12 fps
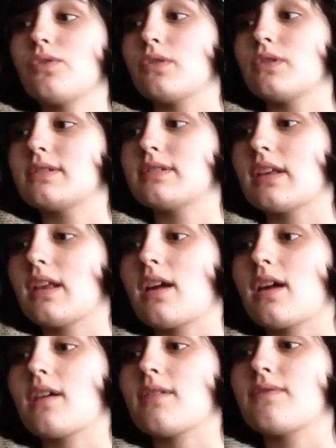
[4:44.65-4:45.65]
So I just said
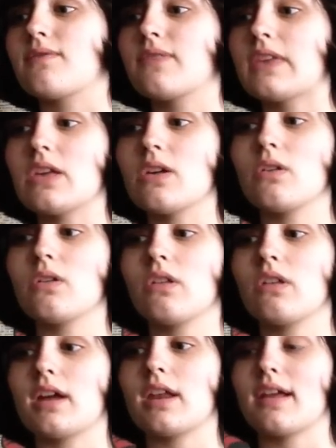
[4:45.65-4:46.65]
I feel
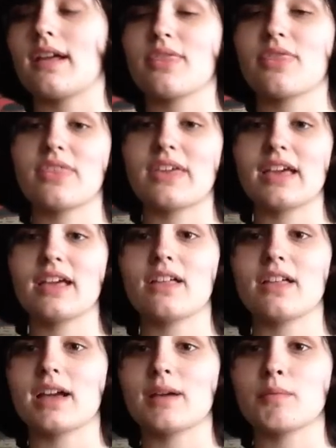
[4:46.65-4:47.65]
and I think
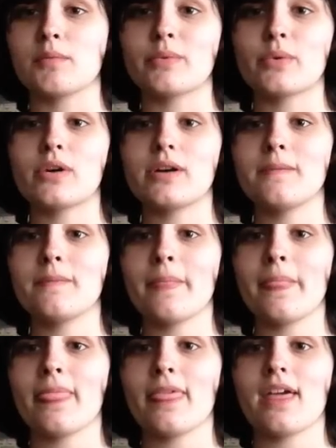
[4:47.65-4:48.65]
like I'm a boy,
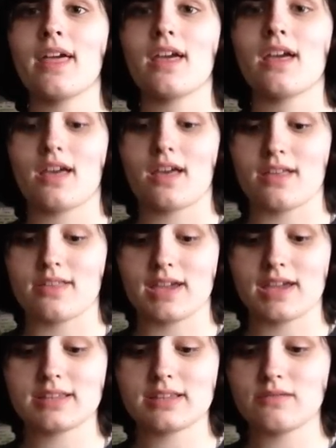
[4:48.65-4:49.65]
and
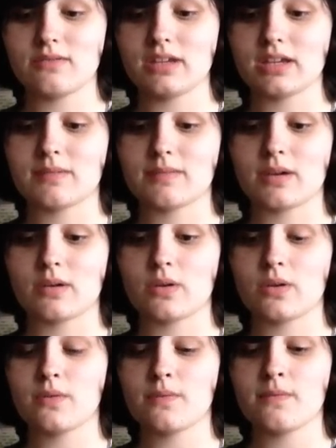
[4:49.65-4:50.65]
that didn't really come out
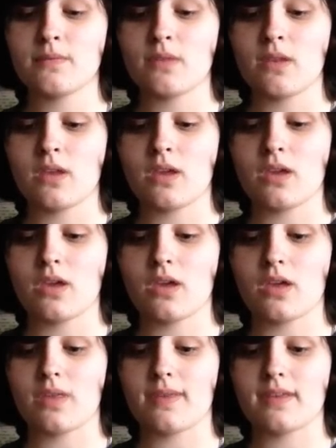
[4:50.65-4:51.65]
good.
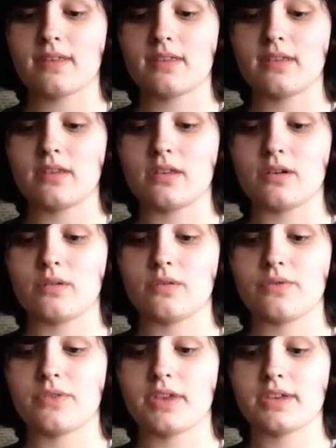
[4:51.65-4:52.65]
And then,
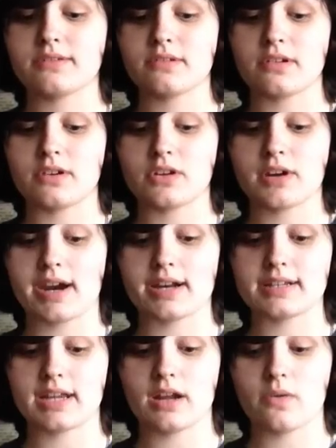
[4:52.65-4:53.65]
they started to
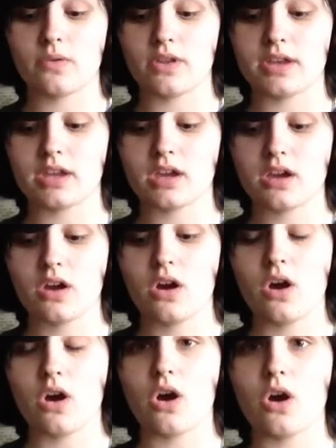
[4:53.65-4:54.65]
crack down
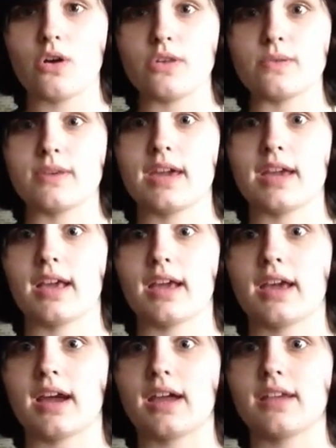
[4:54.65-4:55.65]
oh, you can't
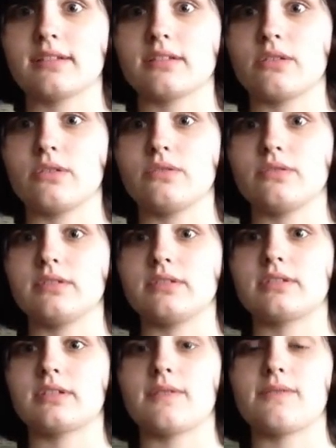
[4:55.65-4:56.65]
get guys' clothes and
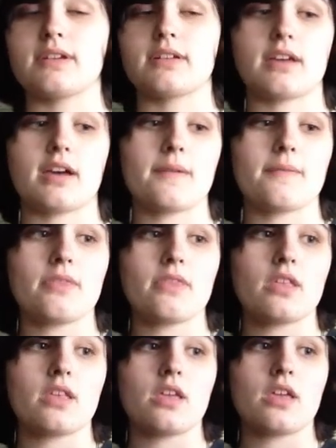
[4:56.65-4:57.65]
stuff like that.
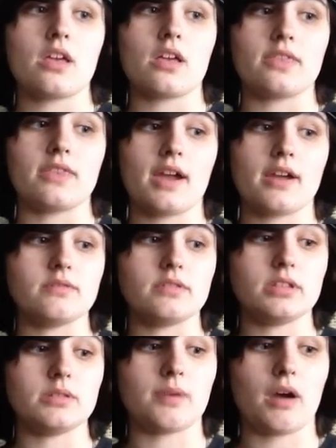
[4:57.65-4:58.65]
And that
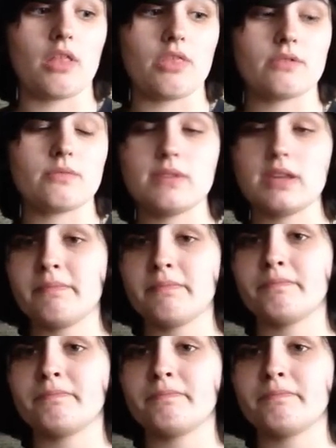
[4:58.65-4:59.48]
really bothered me.